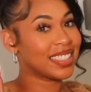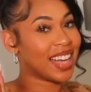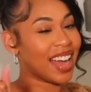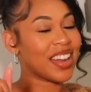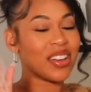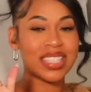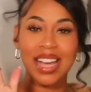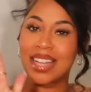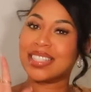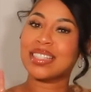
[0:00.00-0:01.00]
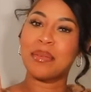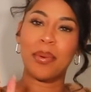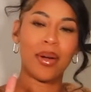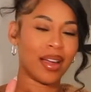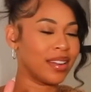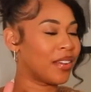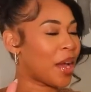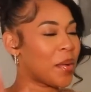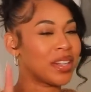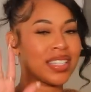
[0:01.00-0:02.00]
I know sex is important,
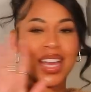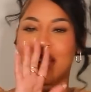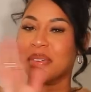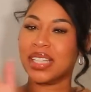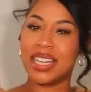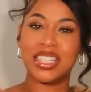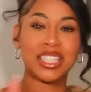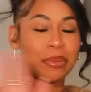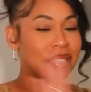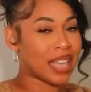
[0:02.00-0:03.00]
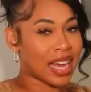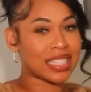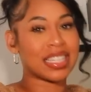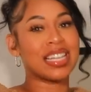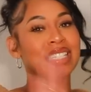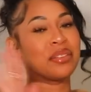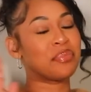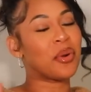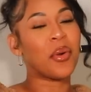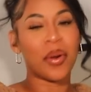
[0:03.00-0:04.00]
okay? When it's in a relationship, sex is
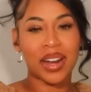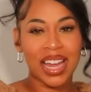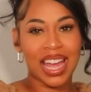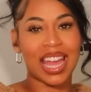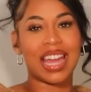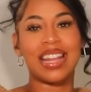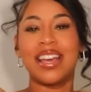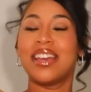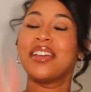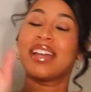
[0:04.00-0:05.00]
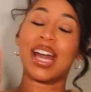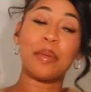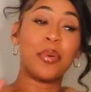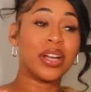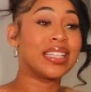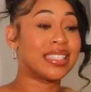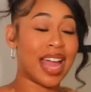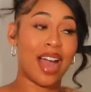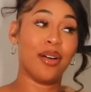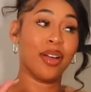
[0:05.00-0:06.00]
important. You gotta put it
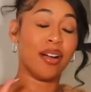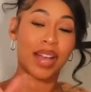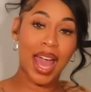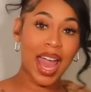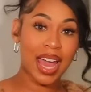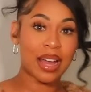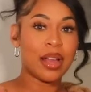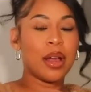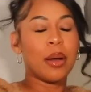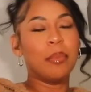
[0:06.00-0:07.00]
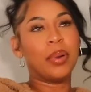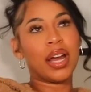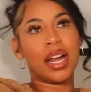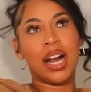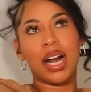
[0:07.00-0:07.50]
down, okay? But